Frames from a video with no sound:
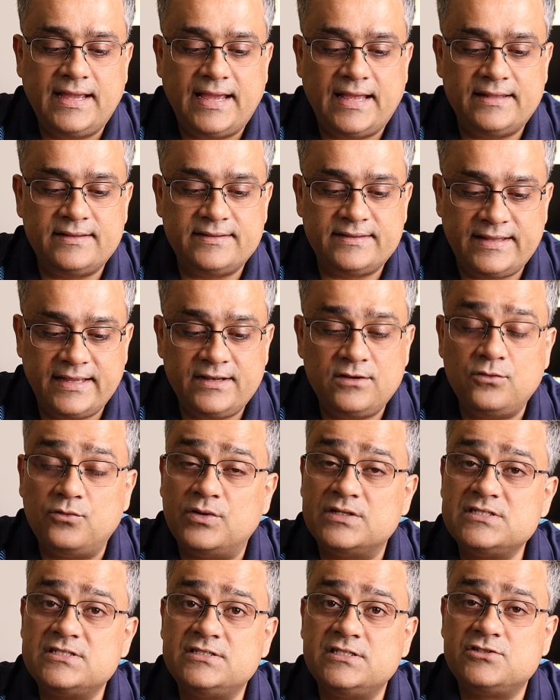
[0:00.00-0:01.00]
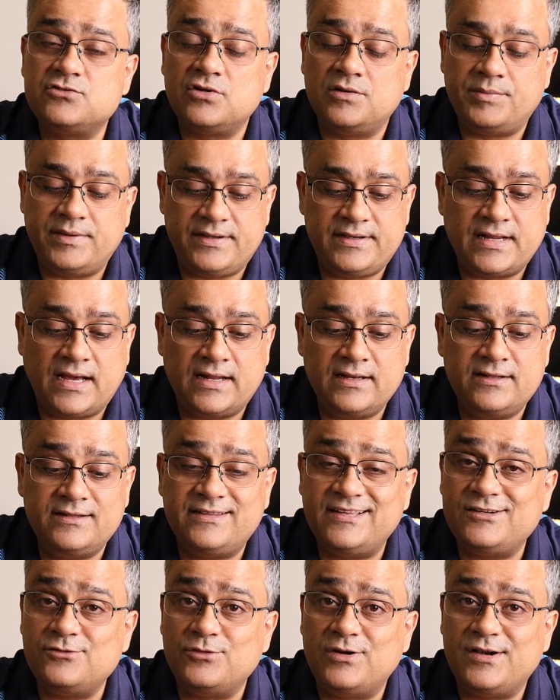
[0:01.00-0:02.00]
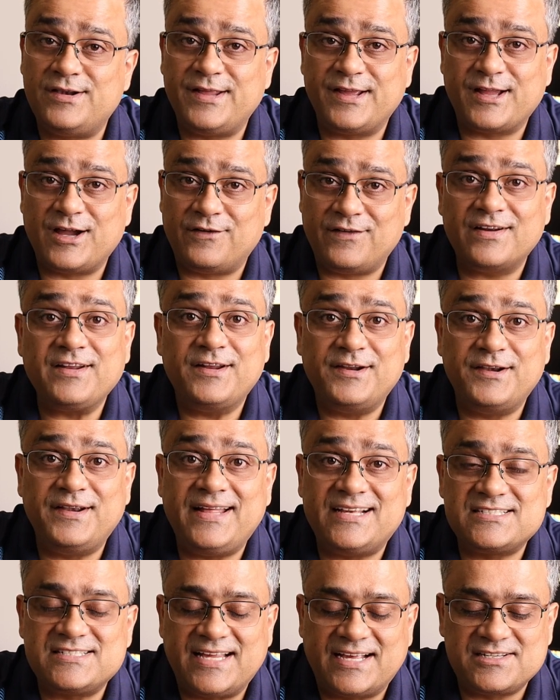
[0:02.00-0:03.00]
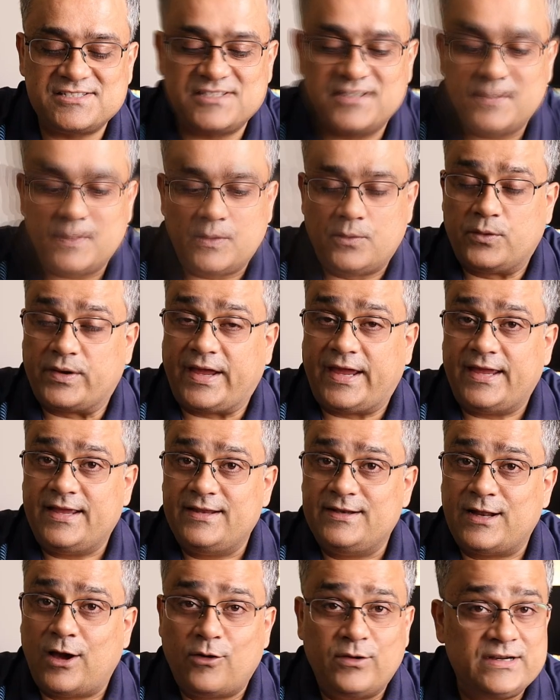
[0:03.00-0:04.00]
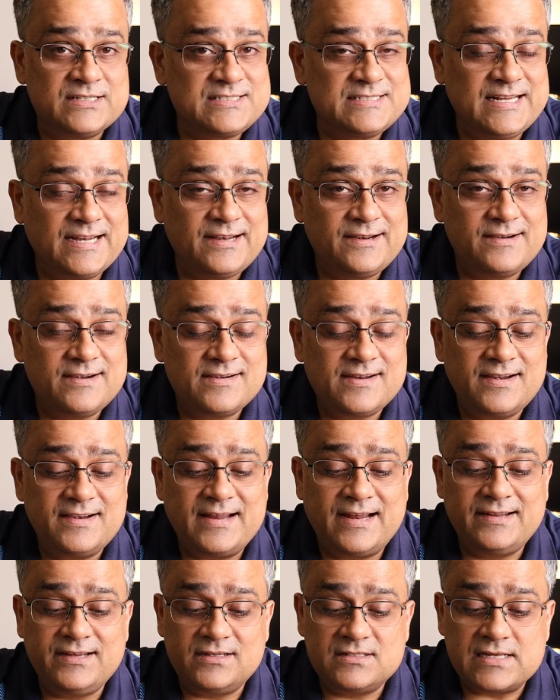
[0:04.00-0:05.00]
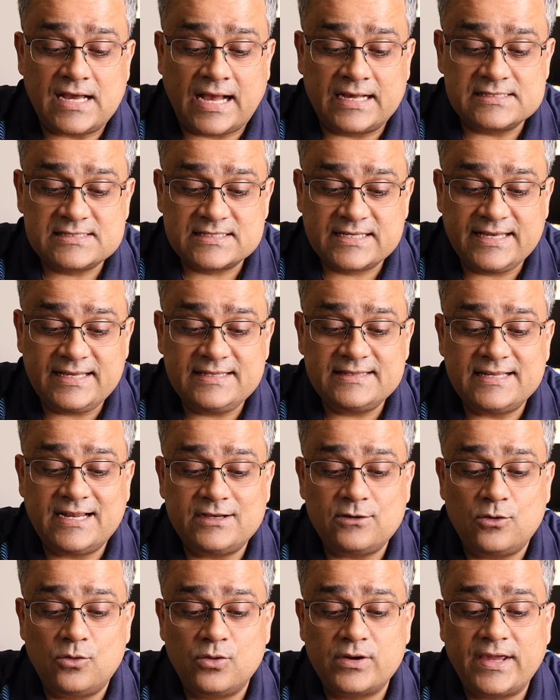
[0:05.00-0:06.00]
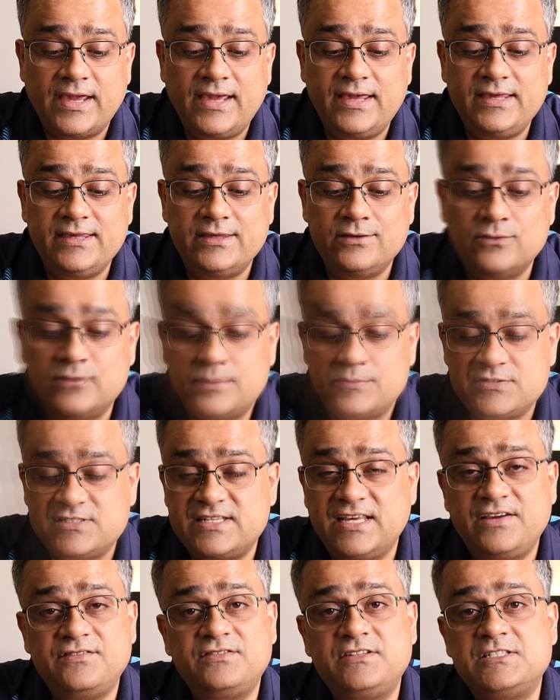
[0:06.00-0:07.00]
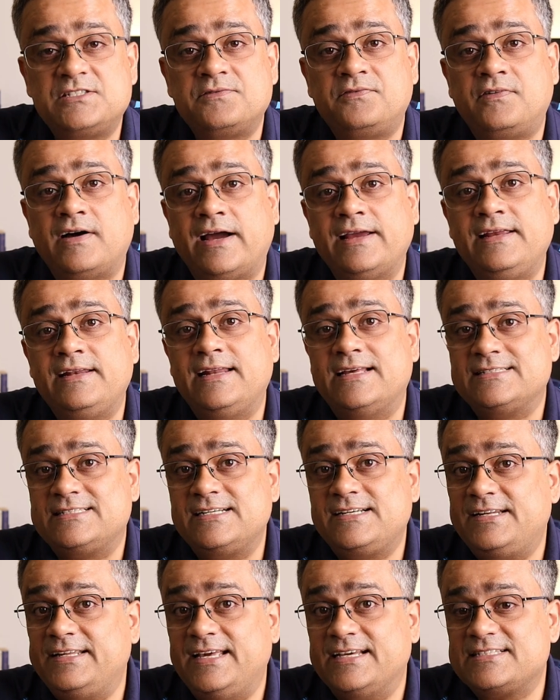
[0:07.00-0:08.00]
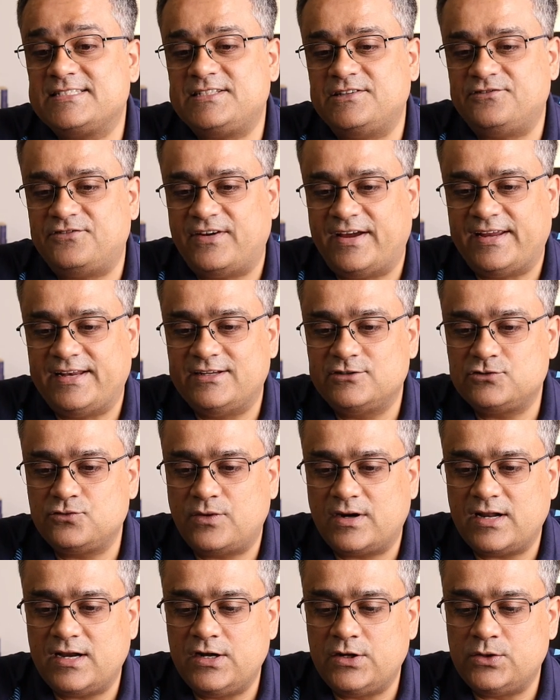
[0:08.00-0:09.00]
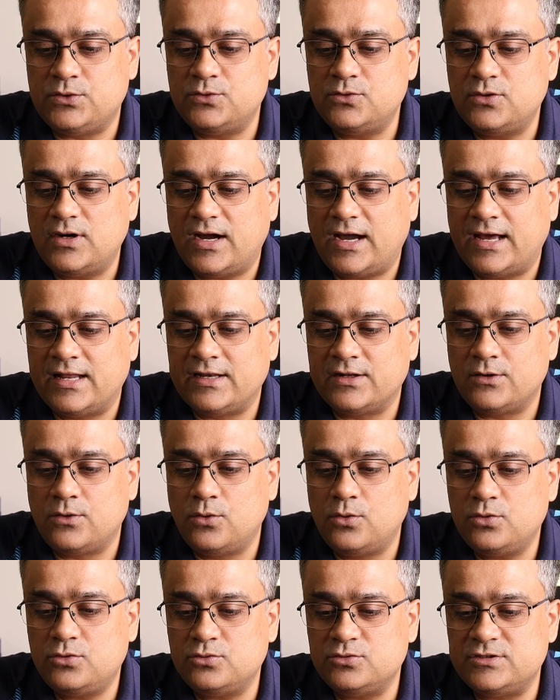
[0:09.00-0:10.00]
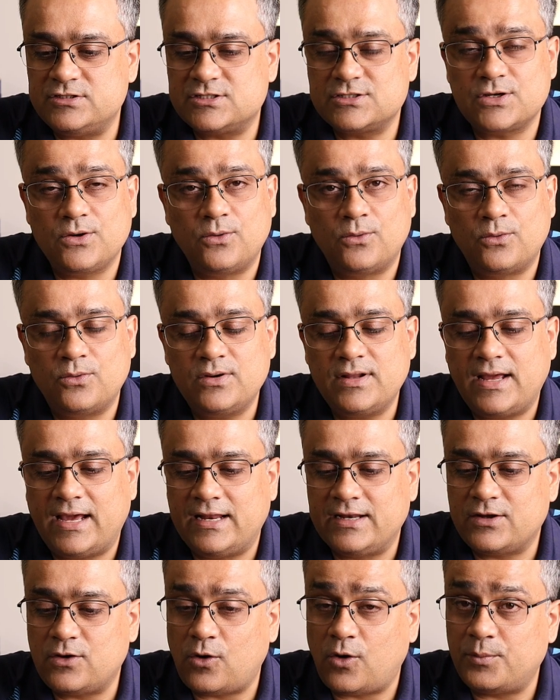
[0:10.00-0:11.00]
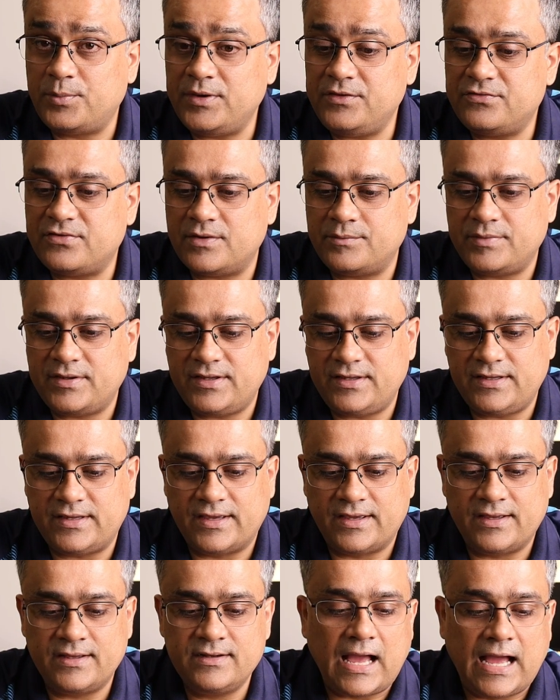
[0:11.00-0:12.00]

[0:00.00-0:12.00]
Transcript: And then once this will be done, then we'll take our next action. Okay, now it's generated and it's asking that, okay, you save this file as a TXT file. So what I'll do, I'll go to this code, I'll copy from here,